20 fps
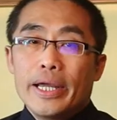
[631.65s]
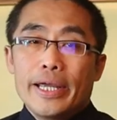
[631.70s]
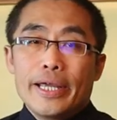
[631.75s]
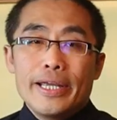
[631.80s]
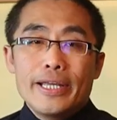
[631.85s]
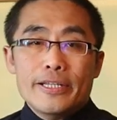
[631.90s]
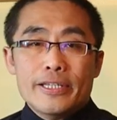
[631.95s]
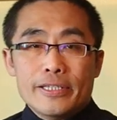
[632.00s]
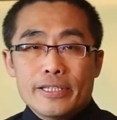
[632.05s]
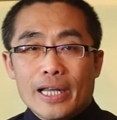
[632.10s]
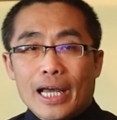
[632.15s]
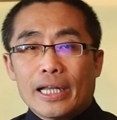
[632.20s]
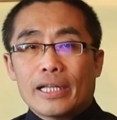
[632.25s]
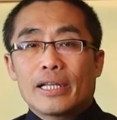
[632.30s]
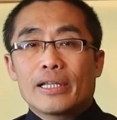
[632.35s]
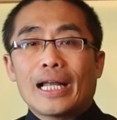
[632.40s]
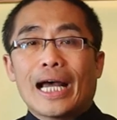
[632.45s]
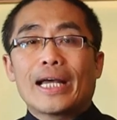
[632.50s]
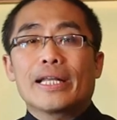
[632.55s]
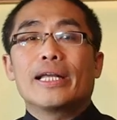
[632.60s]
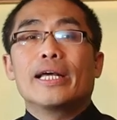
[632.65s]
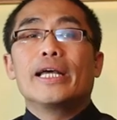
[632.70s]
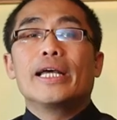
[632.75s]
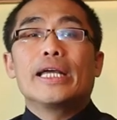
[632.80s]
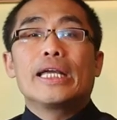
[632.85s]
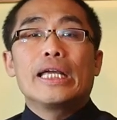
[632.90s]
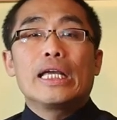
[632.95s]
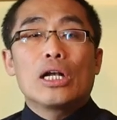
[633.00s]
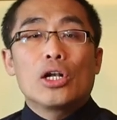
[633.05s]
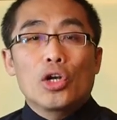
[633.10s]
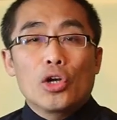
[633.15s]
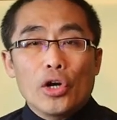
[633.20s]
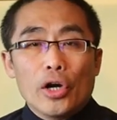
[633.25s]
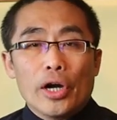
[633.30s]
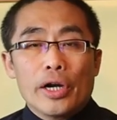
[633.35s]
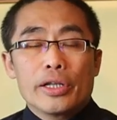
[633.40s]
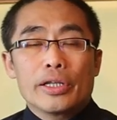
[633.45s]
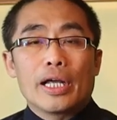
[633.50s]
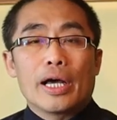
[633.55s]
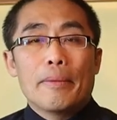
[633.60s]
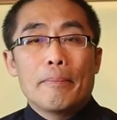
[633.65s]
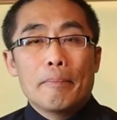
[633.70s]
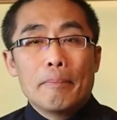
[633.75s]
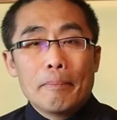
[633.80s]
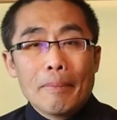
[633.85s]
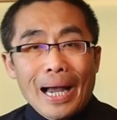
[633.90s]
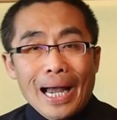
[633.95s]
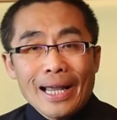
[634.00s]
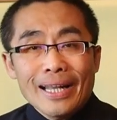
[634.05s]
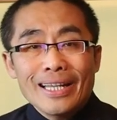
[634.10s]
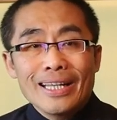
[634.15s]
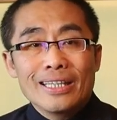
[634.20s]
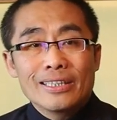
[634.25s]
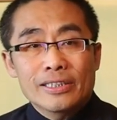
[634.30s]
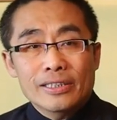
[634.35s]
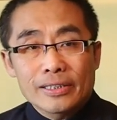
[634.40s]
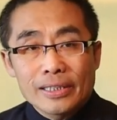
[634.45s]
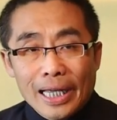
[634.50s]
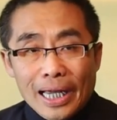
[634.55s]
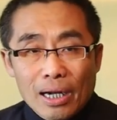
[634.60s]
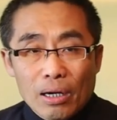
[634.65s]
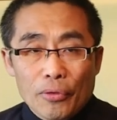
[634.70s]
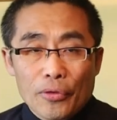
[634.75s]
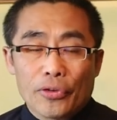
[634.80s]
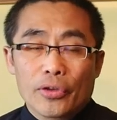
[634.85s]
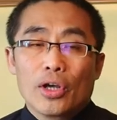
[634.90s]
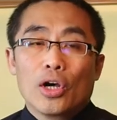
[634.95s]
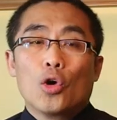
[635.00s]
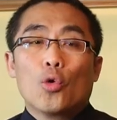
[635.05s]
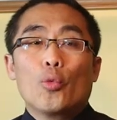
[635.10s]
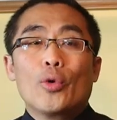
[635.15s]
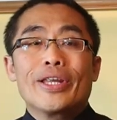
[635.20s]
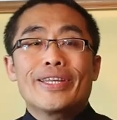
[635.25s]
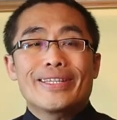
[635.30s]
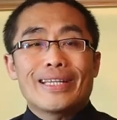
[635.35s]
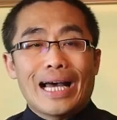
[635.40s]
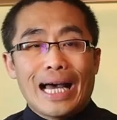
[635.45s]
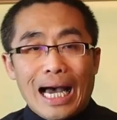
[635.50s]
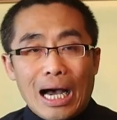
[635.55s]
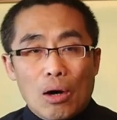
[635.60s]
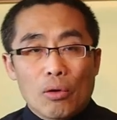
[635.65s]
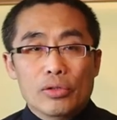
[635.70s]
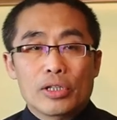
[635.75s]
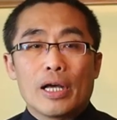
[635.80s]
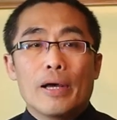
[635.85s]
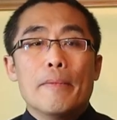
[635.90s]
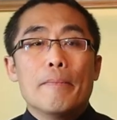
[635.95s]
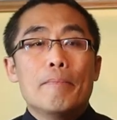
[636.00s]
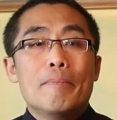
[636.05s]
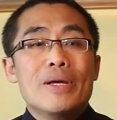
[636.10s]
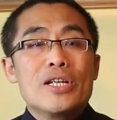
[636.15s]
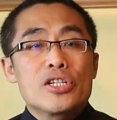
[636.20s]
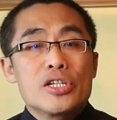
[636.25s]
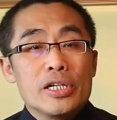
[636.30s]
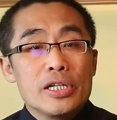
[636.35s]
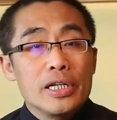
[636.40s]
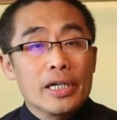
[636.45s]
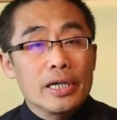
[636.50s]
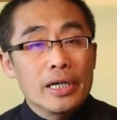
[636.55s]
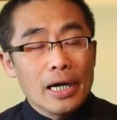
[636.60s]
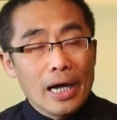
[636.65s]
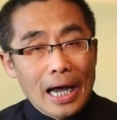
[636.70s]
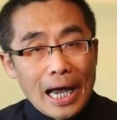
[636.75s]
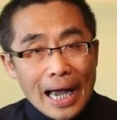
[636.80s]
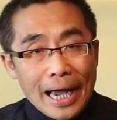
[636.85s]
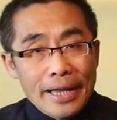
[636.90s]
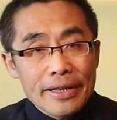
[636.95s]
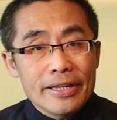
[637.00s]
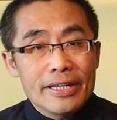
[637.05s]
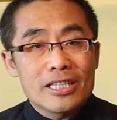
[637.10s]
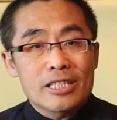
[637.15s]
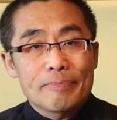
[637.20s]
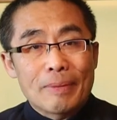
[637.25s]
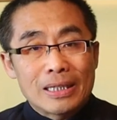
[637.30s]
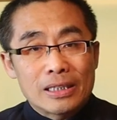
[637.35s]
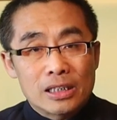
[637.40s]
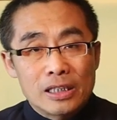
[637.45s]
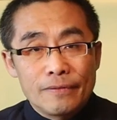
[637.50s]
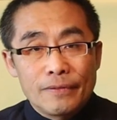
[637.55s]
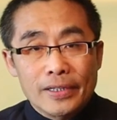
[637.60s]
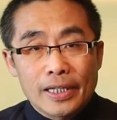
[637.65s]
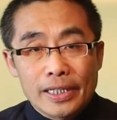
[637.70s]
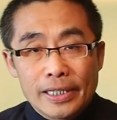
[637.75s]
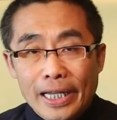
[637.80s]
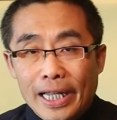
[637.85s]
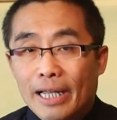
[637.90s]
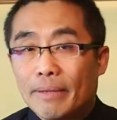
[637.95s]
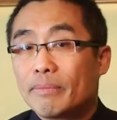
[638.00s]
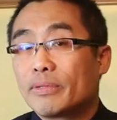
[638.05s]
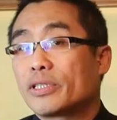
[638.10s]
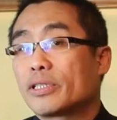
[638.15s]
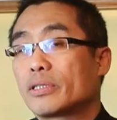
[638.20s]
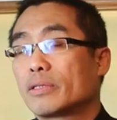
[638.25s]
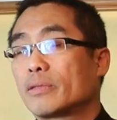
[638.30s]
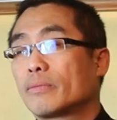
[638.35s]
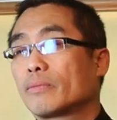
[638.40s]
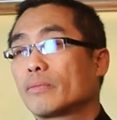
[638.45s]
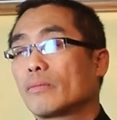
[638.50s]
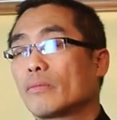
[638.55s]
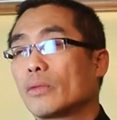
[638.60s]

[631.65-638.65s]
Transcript: he said that he learned many styles without mentioning any specific names,